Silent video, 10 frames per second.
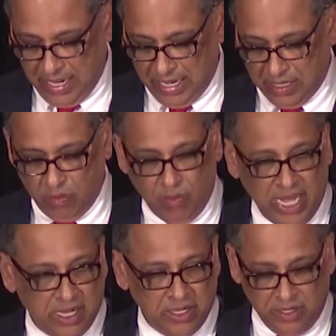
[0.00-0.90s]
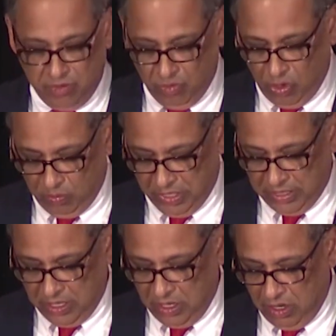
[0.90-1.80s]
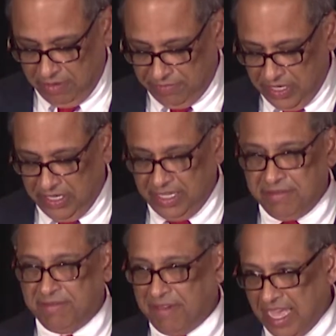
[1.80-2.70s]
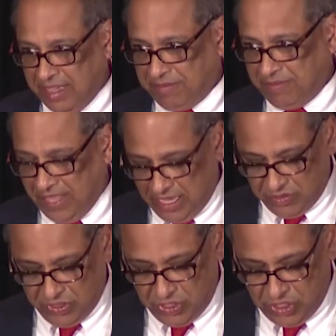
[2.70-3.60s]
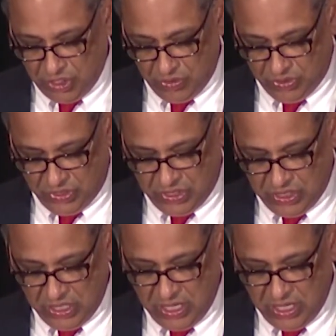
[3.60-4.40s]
and a record enrollment of nearly 5,000 students.